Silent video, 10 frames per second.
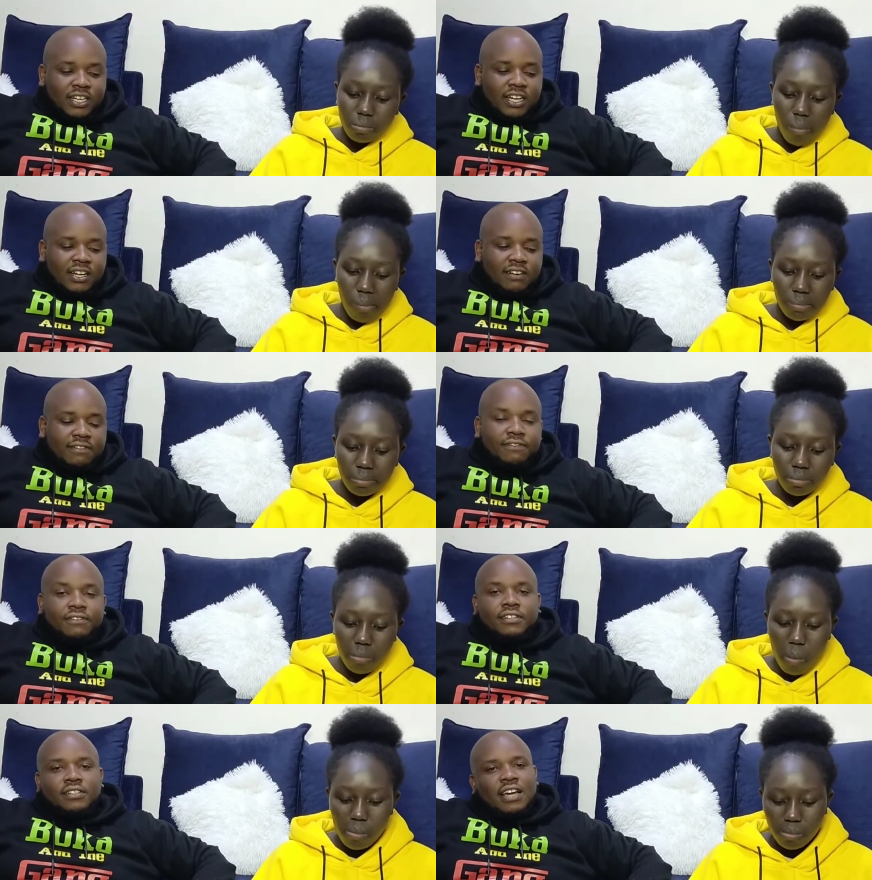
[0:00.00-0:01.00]
Speaker 1: uh,
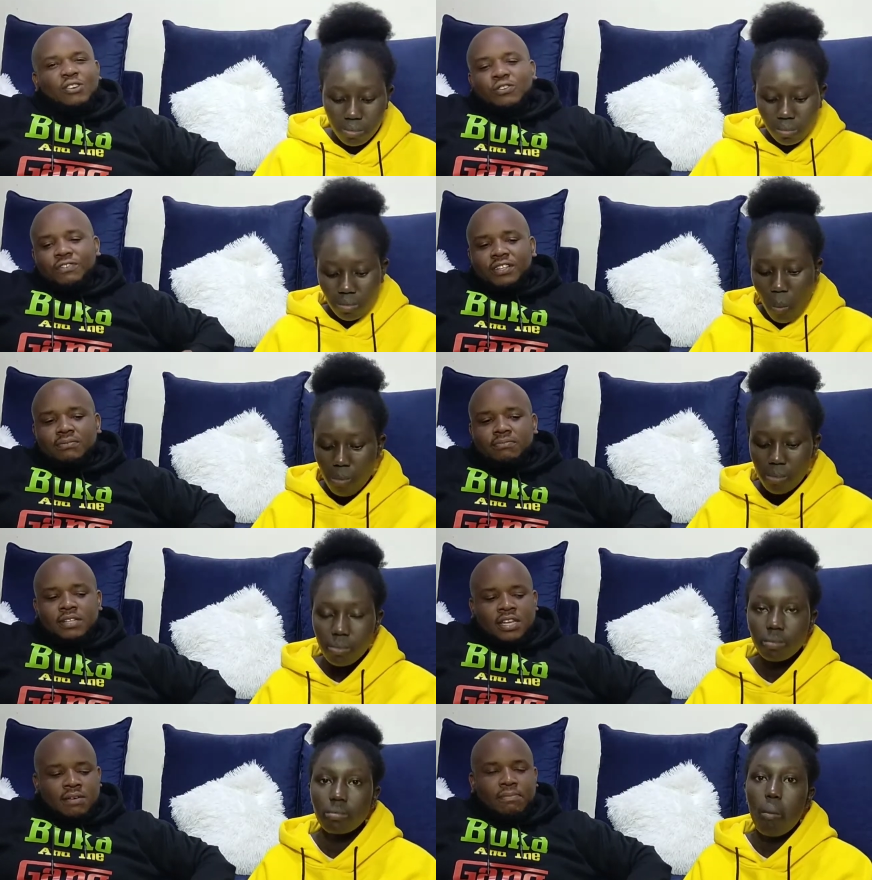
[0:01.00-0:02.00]
a lot of film,
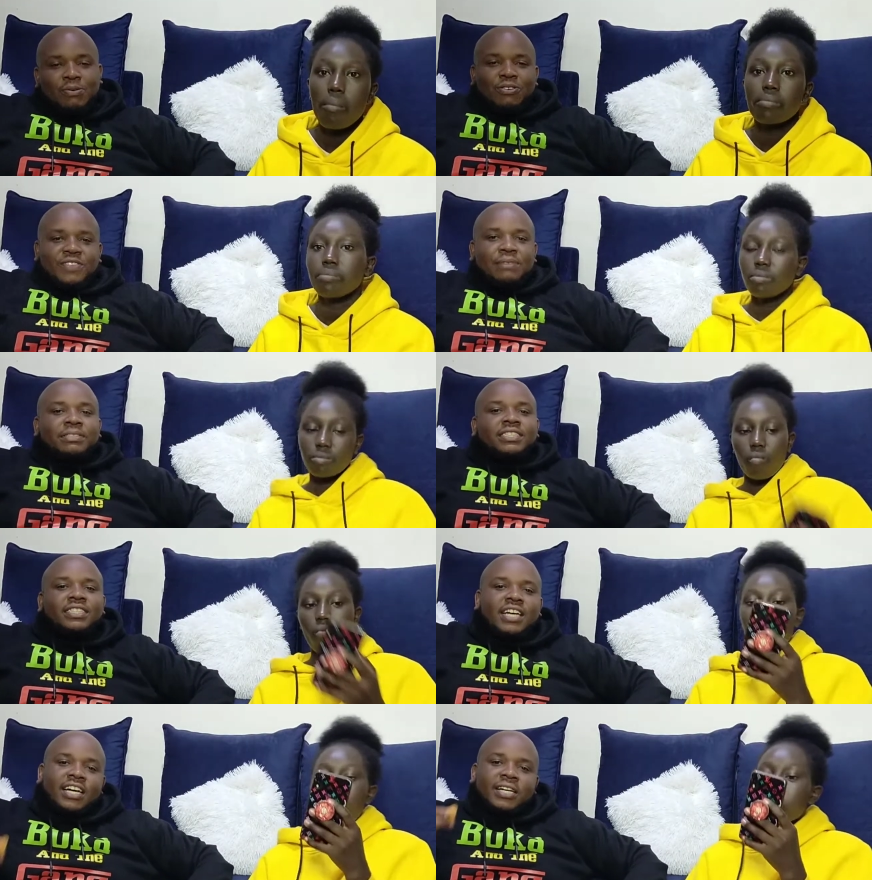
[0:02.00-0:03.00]
but one of them is
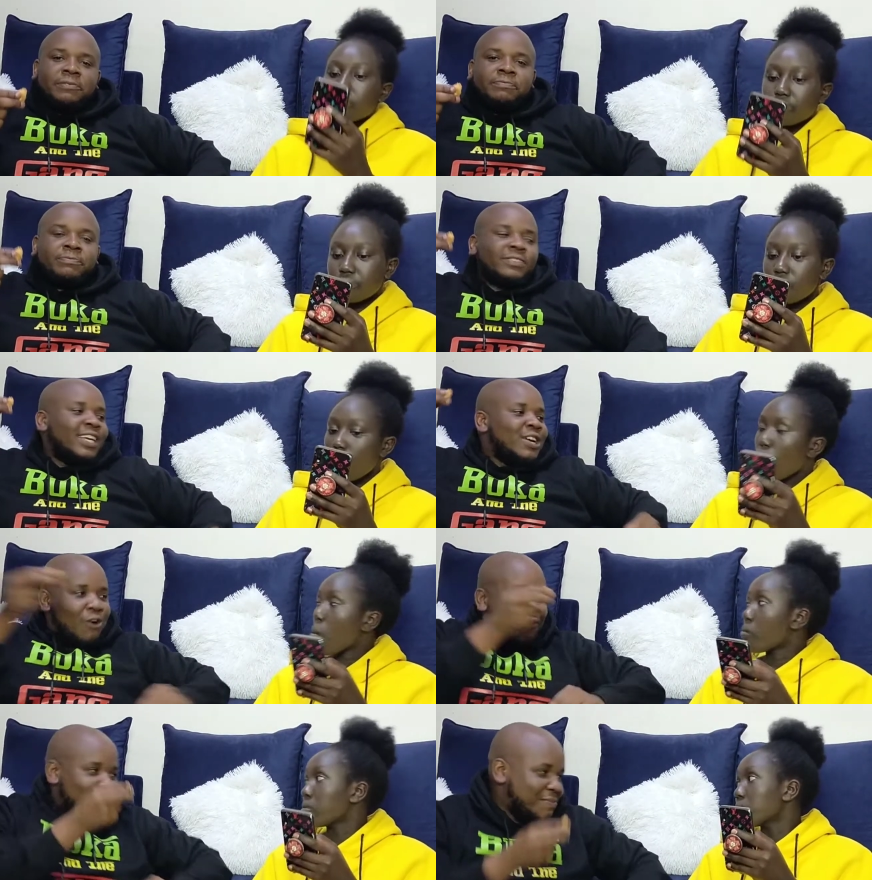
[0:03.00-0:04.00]
um,
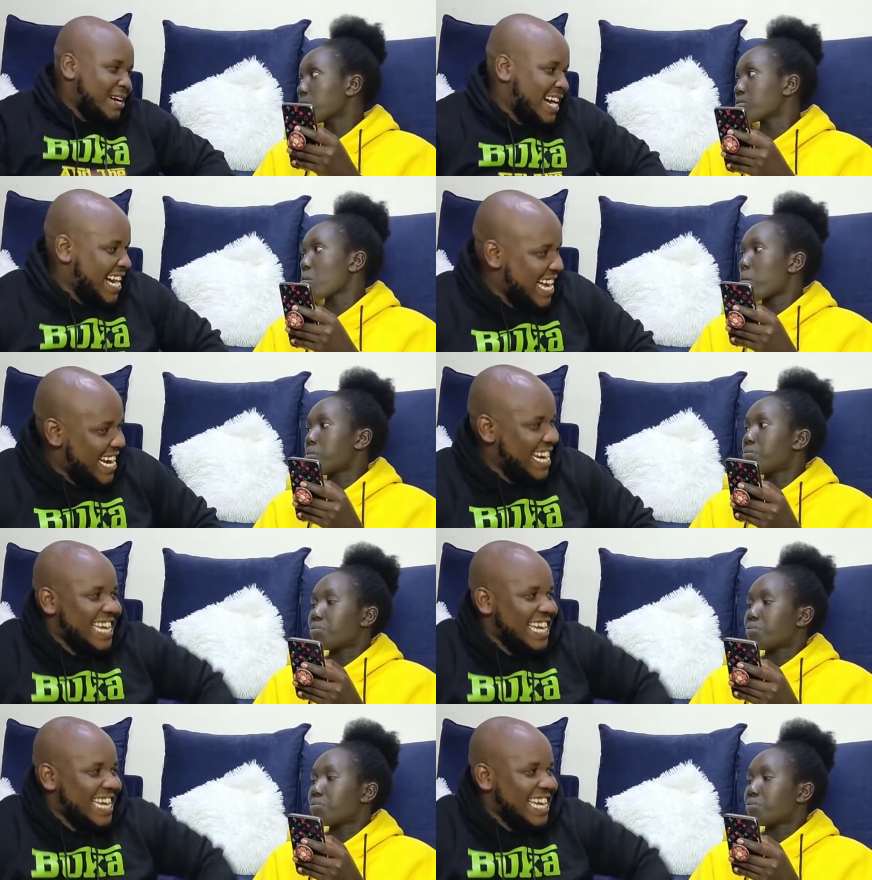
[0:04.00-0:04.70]
Coffeeman.